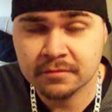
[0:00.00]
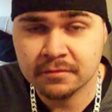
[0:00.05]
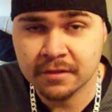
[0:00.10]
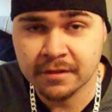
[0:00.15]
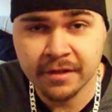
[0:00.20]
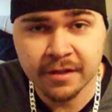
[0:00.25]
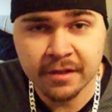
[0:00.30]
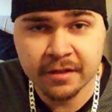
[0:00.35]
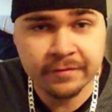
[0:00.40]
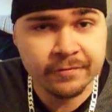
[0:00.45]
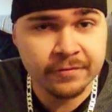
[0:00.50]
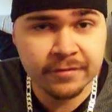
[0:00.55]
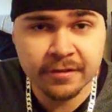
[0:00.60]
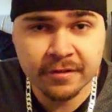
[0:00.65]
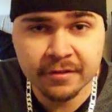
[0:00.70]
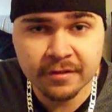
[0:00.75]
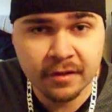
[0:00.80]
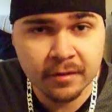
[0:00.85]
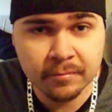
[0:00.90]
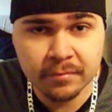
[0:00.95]
an
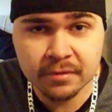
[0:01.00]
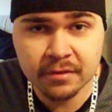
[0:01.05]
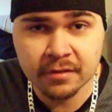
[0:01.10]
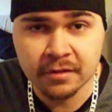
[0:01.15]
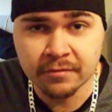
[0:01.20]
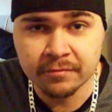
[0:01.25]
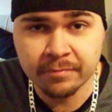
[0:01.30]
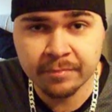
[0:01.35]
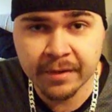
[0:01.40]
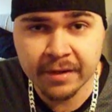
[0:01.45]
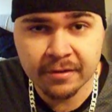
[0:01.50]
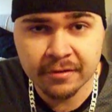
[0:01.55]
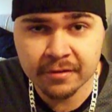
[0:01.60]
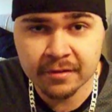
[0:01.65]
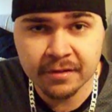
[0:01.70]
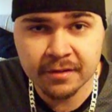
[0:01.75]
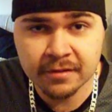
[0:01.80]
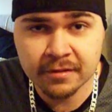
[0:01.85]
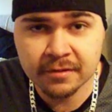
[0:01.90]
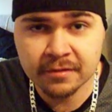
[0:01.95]
infinite number of
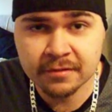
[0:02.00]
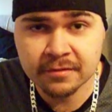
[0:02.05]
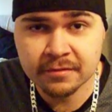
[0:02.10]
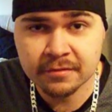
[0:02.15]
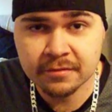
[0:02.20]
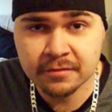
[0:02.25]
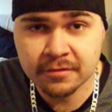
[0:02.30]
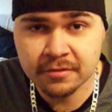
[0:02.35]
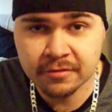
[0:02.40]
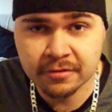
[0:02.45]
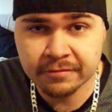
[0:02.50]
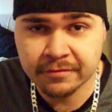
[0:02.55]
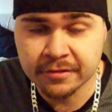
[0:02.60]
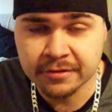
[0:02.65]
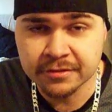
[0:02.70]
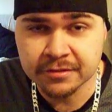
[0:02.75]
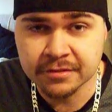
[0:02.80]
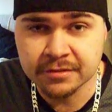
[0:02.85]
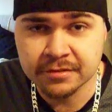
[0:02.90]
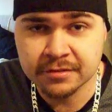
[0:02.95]
parallel
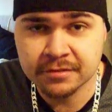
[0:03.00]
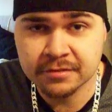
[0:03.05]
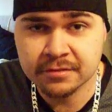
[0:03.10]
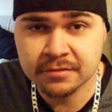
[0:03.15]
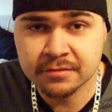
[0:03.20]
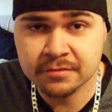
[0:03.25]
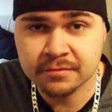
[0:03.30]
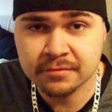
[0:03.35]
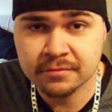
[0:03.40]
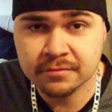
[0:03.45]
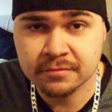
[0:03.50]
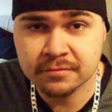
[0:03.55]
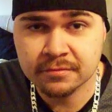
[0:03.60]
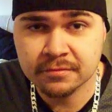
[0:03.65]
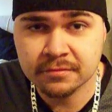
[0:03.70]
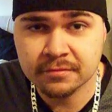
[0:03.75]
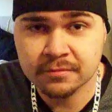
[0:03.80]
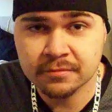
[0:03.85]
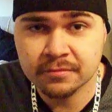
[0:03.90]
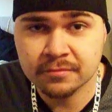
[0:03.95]
universes
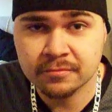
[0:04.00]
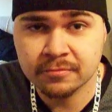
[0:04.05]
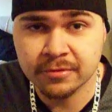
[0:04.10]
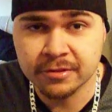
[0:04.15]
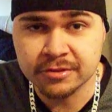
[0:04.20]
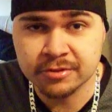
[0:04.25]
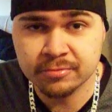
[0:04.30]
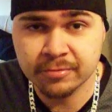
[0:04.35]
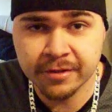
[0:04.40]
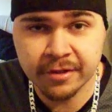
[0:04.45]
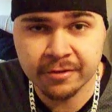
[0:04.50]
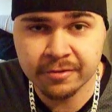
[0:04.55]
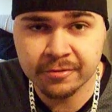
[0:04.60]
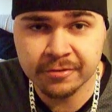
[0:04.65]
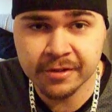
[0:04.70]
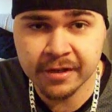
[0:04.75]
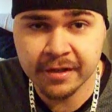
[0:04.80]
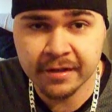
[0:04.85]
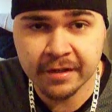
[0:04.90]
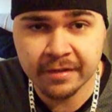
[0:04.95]
which we
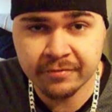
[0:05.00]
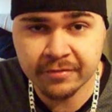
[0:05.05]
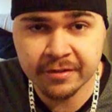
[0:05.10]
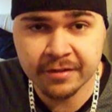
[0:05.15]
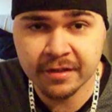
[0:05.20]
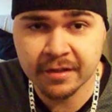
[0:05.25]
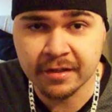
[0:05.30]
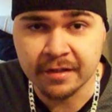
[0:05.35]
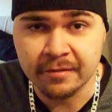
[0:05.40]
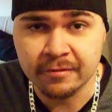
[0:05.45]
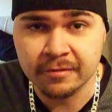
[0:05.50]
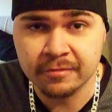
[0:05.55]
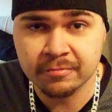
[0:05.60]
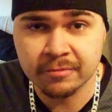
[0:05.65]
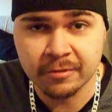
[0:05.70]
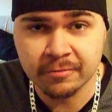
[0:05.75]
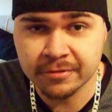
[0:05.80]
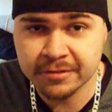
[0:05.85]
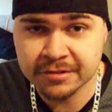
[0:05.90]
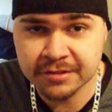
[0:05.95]
create every day with
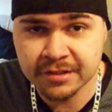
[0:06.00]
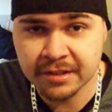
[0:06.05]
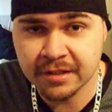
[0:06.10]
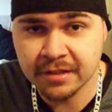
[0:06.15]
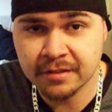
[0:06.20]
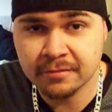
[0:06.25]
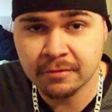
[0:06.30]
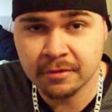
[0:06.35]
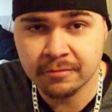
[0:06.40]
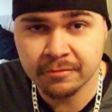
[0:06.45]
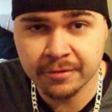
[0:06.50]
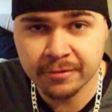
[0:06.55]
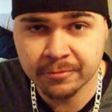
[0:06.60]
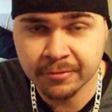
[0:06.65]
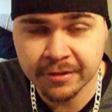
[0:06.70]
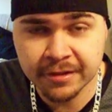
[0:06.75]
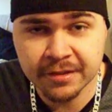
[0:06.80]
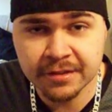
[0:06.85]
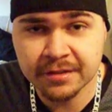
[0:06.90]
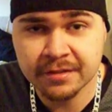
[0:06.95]
what we say, what we
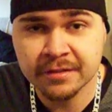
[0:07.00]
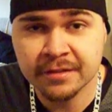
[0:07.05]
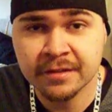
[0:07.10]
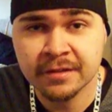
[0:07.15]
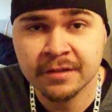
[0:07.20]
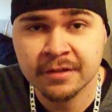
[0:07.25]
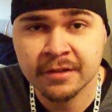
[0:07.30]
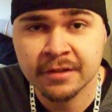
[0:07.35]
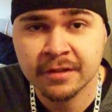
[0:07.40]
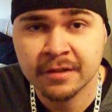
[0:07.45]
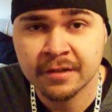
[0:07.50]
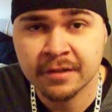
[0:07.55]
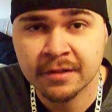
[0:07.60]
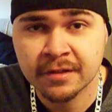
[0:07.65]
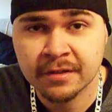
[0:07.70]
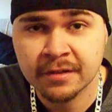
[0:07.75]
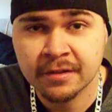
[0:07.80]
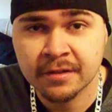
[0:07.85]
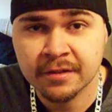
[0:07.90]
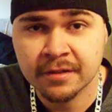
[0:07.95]
read.
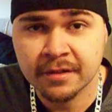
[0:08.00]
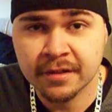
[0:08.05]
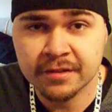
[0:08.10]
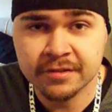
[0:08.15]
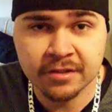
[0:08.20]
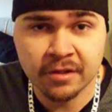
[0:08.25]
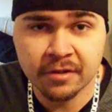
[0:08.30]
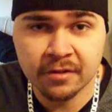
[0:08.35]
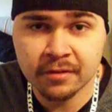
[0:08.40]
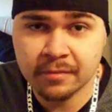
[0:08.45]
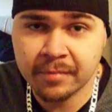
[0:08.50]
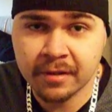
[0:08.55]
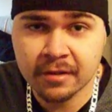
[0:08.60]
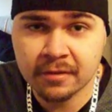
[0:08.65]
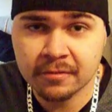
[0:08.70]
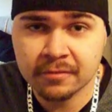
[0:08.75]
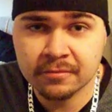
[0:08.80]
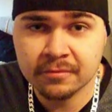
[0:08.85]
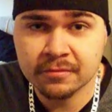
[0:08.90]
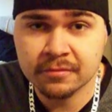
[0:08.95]
It's all
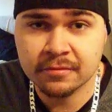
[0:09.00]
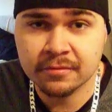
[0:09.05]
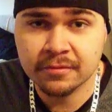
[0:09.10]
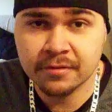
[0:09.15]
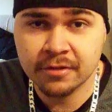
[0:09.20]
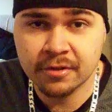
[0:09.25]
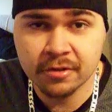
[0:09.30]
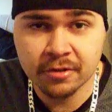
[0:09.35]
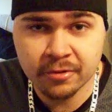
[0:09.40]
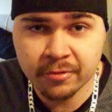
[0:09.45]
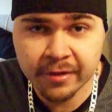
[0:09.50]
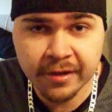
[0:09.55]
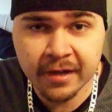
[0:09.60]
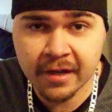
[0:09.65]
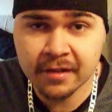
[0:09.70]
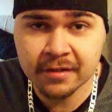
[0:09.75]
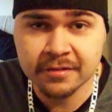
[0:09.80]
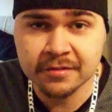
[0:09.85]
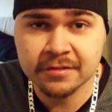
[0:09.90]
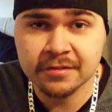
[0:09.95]
about your
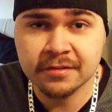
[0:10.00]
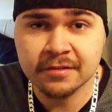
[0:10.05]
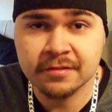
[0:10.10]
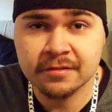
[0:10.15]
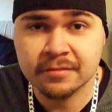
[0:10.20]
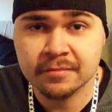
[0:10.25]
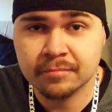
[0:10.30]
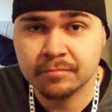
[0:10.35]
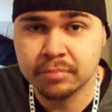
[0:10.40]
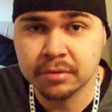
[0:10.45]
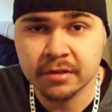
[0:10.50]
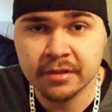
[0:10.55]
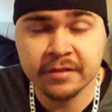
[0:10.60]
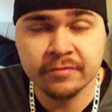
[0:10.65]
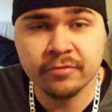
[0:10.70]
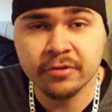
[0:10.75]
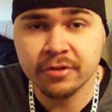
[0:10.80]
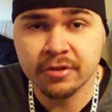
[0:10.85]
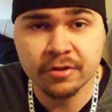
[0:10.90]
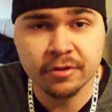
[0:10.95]
reality. Believe
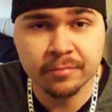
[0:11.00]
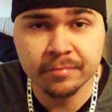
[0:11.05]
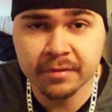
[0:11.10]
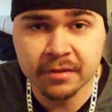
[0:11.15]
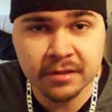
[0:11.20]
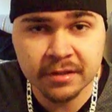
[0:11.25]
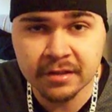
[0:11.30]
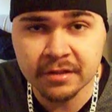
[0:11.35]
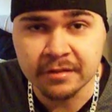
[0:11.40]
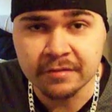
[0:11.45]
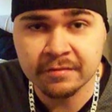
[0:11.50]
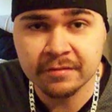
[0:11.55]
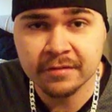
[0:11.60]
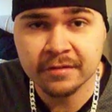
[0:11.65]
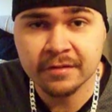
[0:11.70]
what you believe